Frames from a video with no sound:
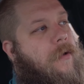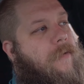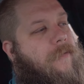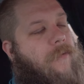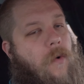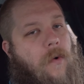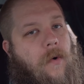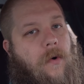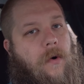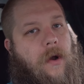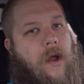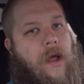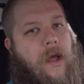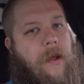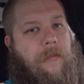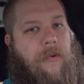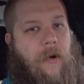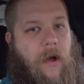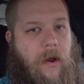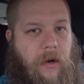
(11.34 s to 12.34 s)
for
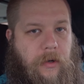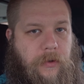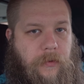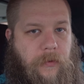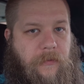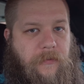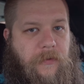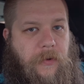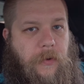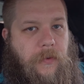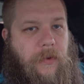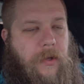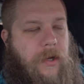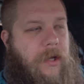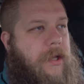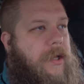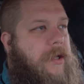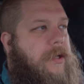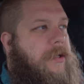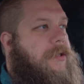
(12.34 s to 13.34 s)
a product review that
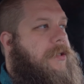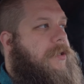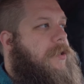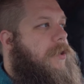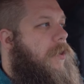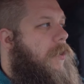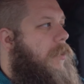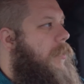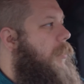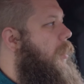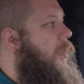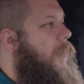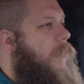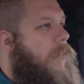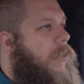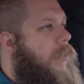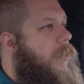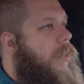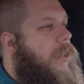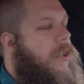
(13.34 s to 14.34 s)
he is currently
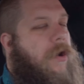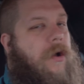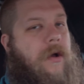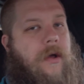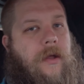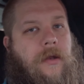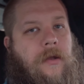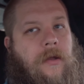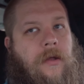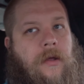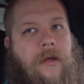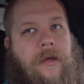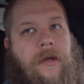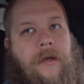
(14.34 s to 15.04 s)
working on.